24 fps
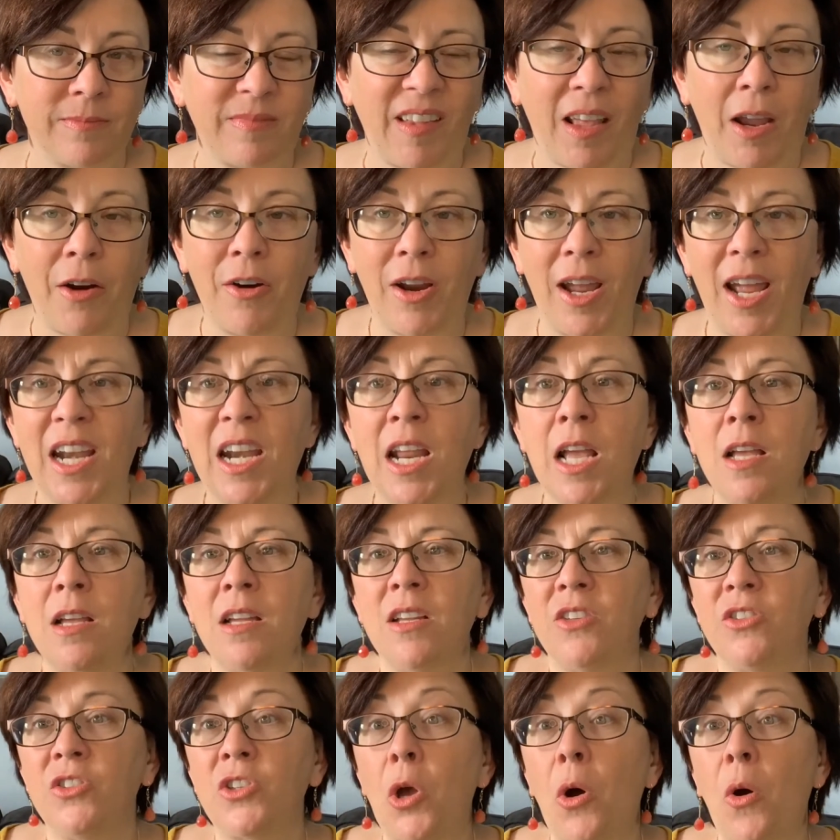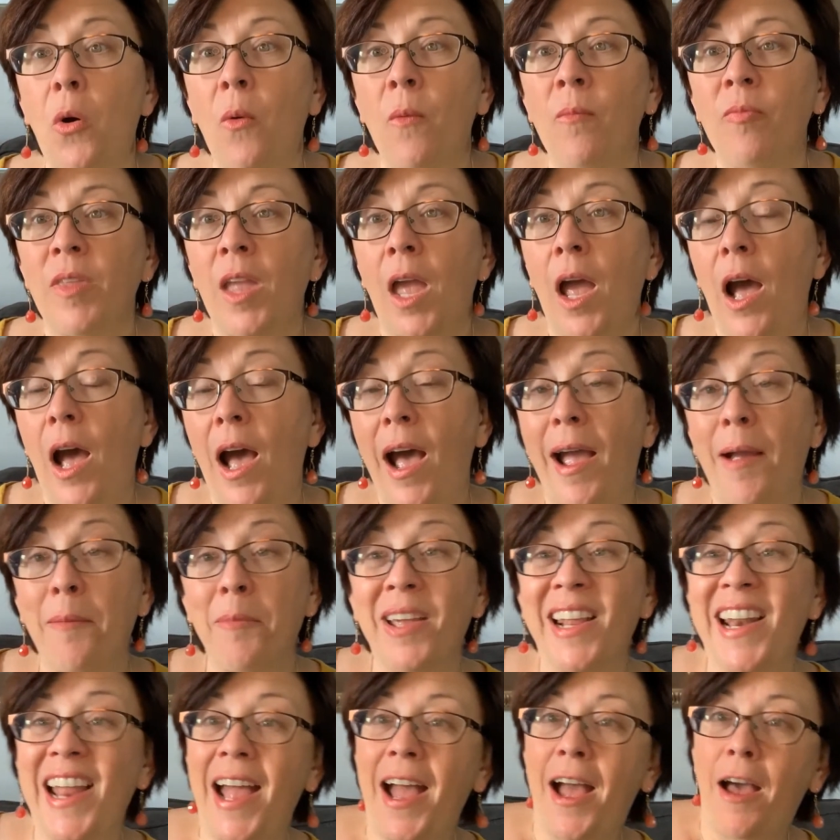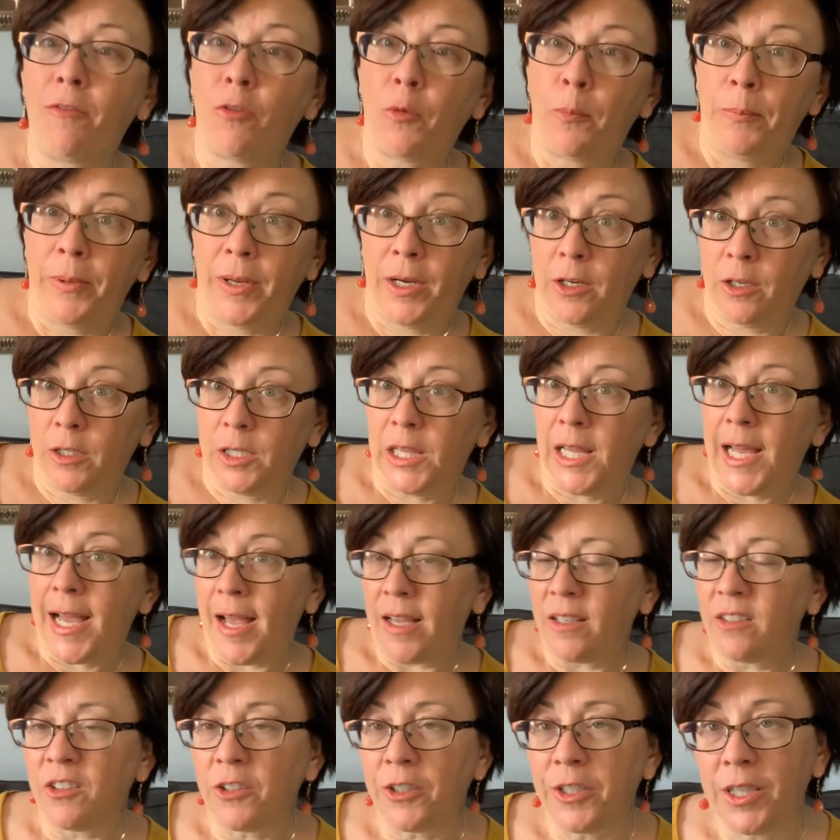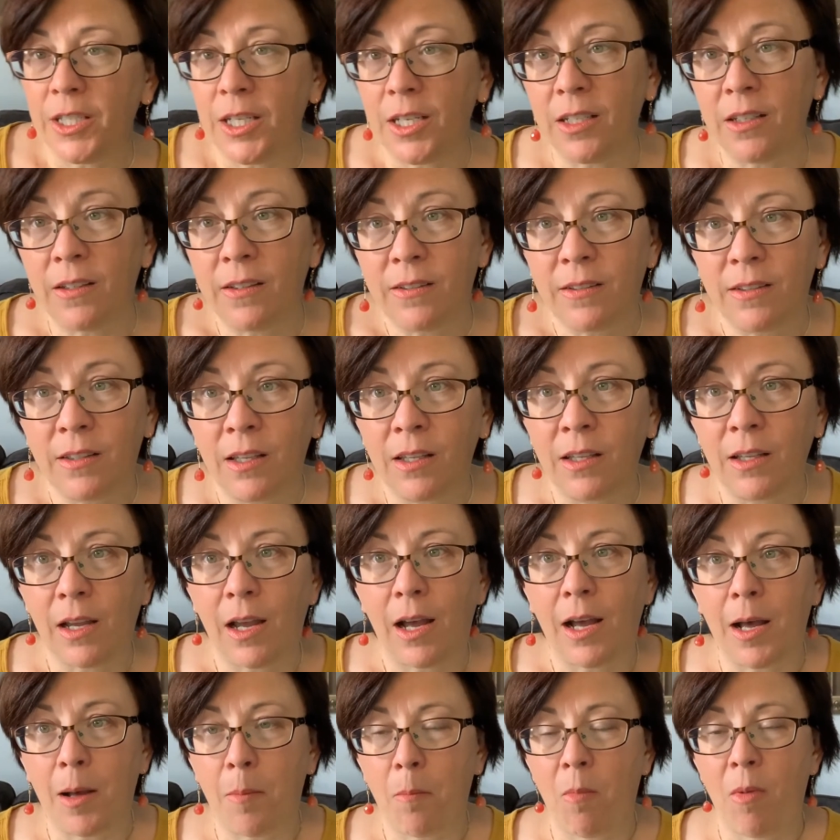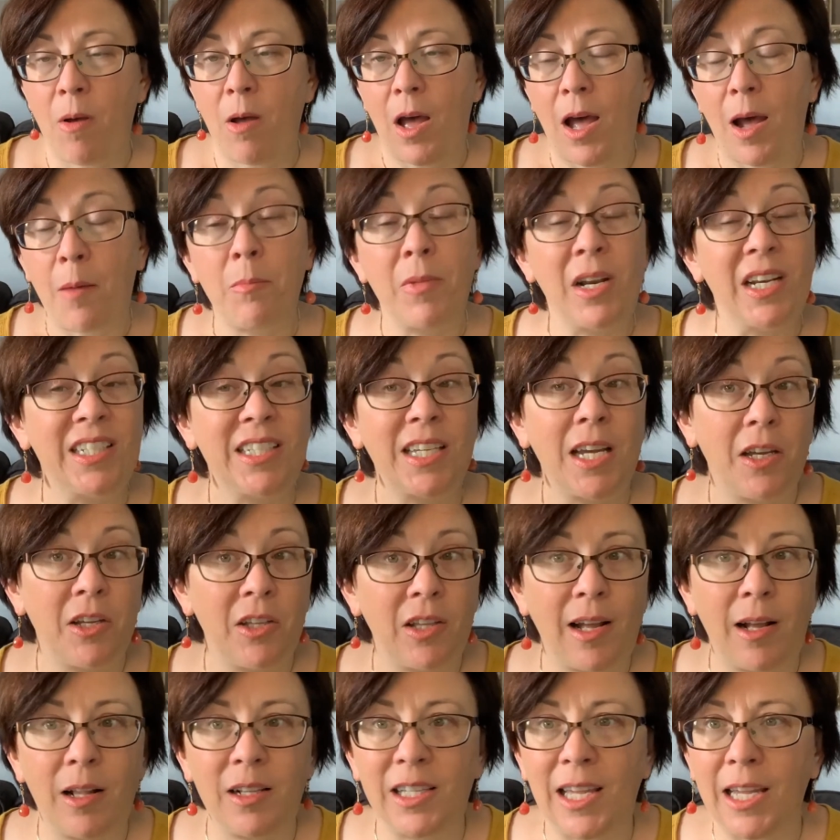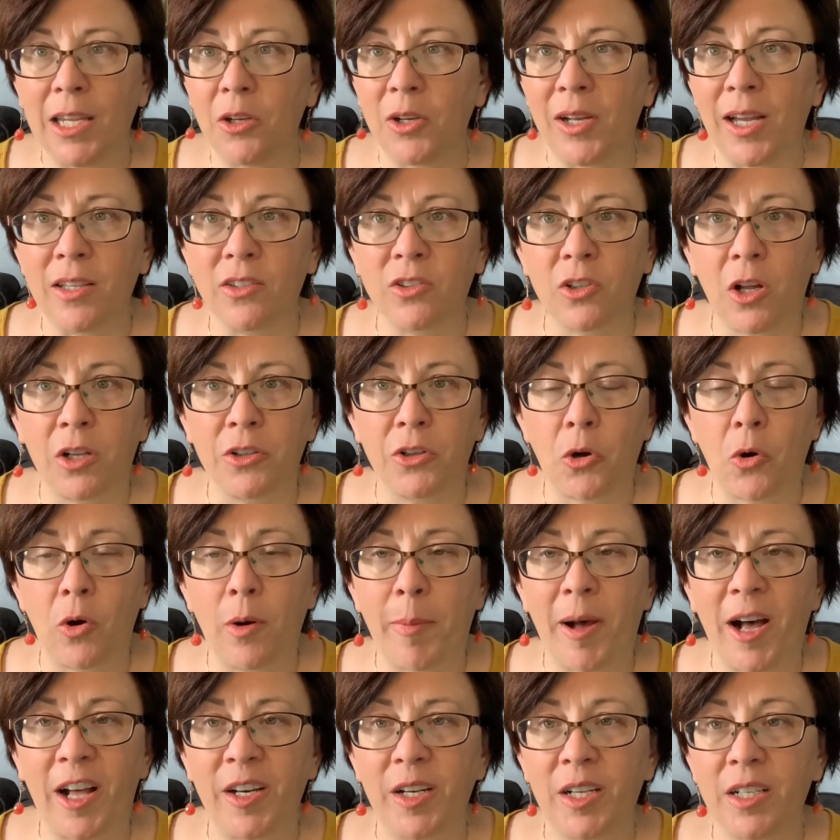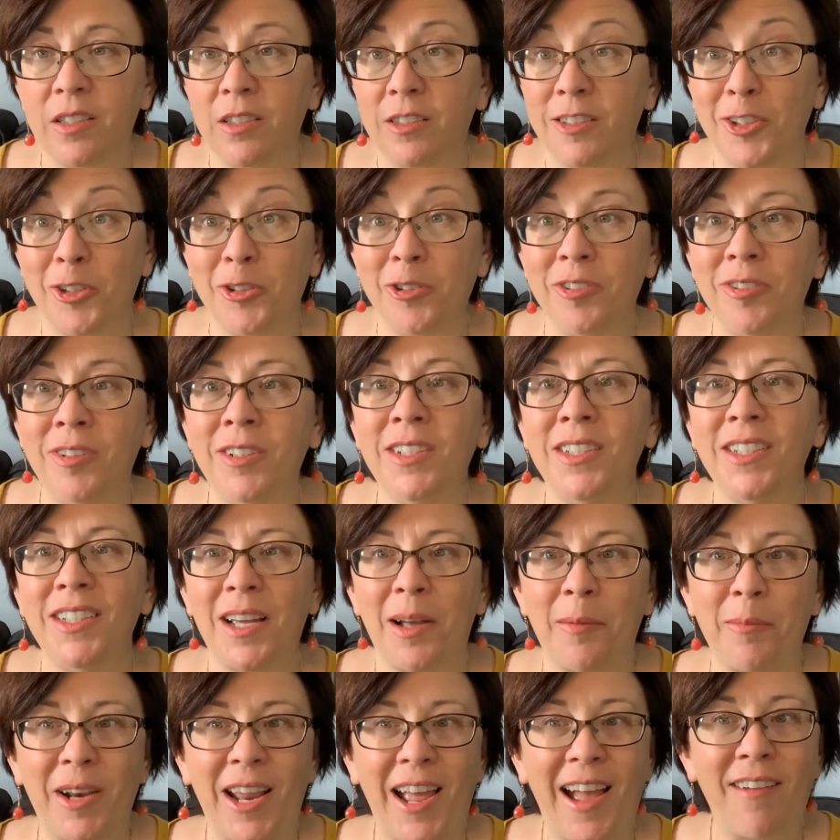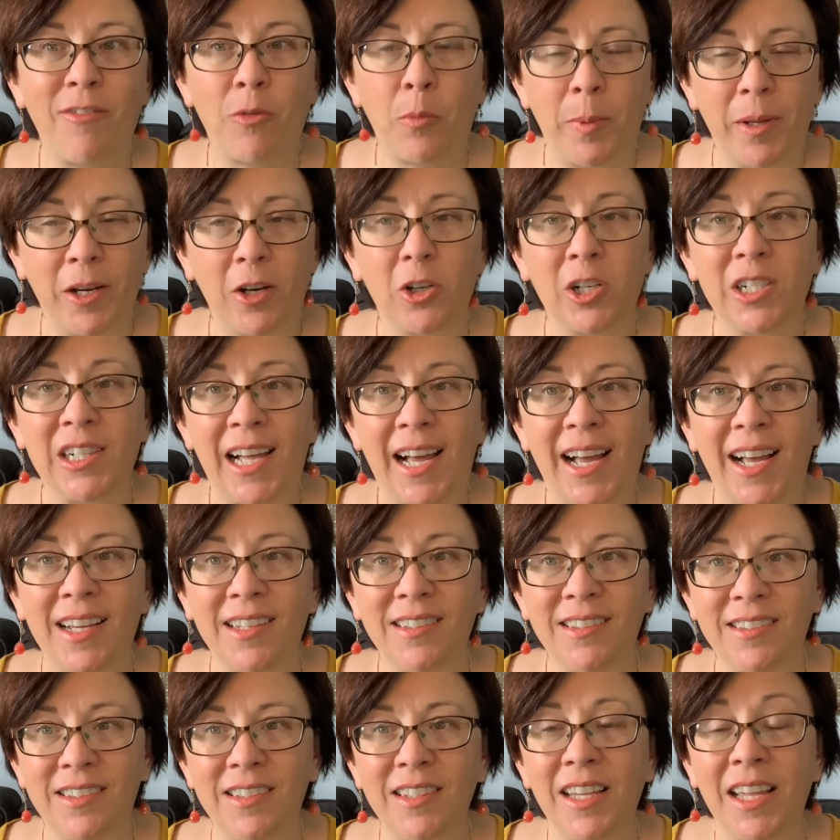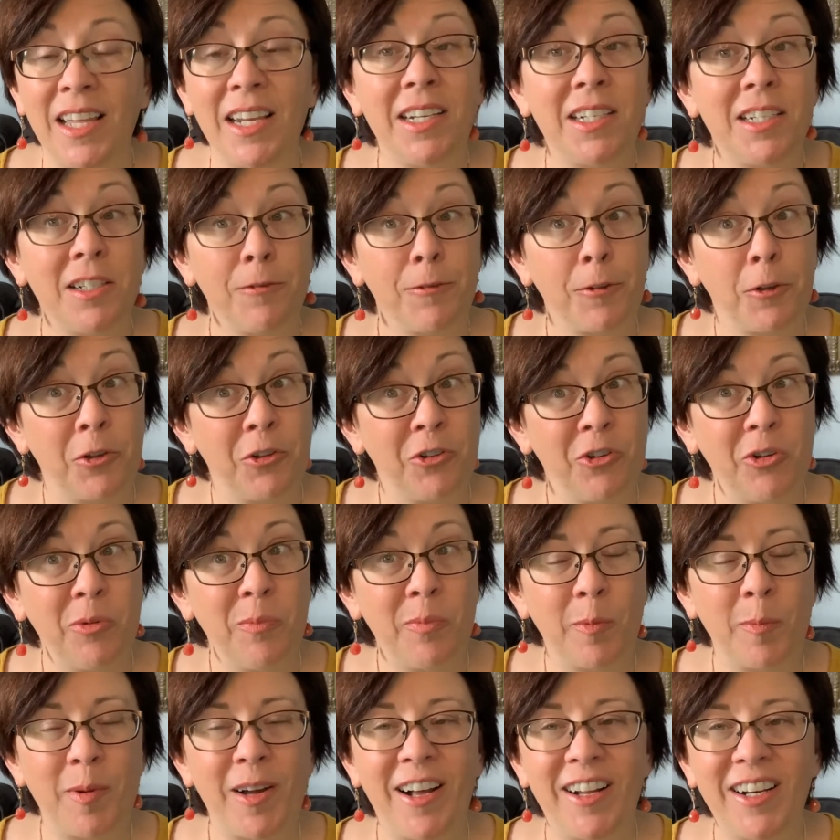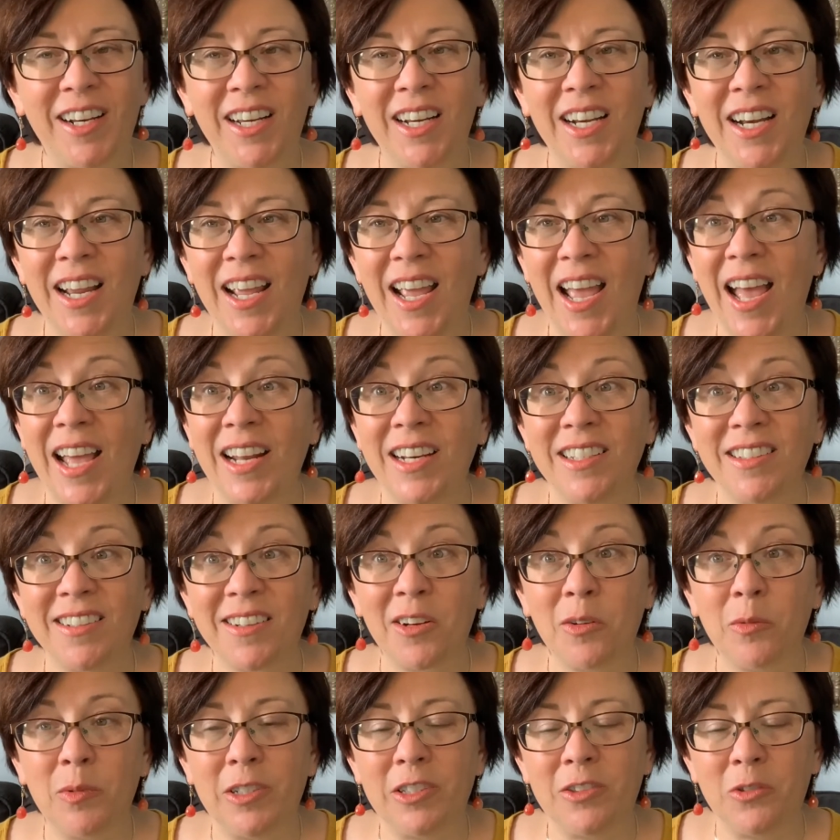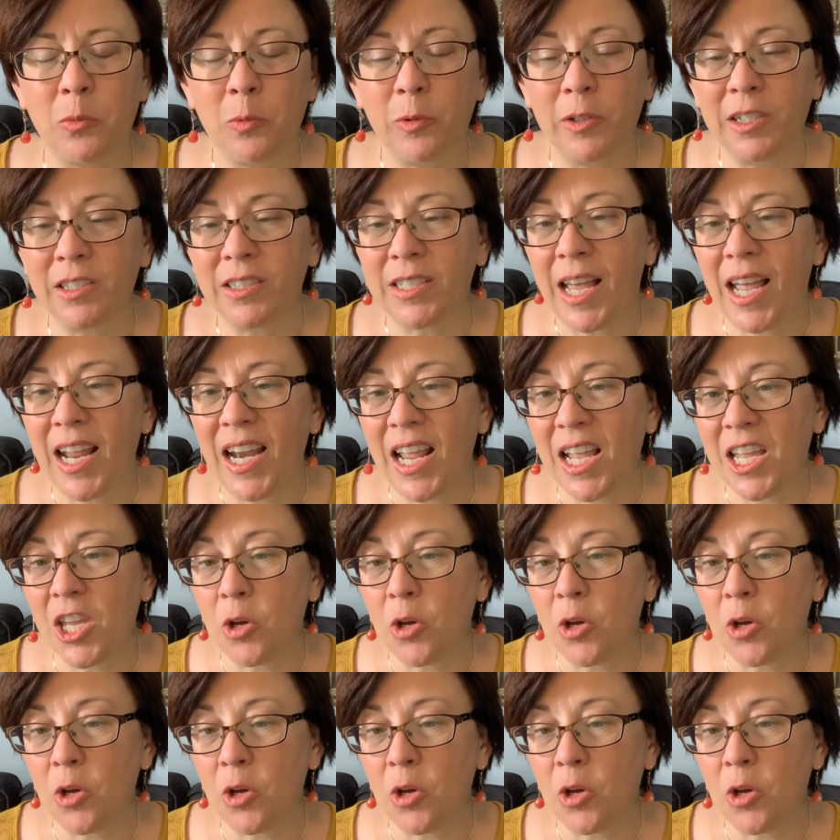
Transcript: All right, so I'm gonna have a bigger class on this. I'm gonna tell you, I'll let you guys all know about it soon. I'm gonna have a bigger class in a different group about it, and it's gonna be super exciting.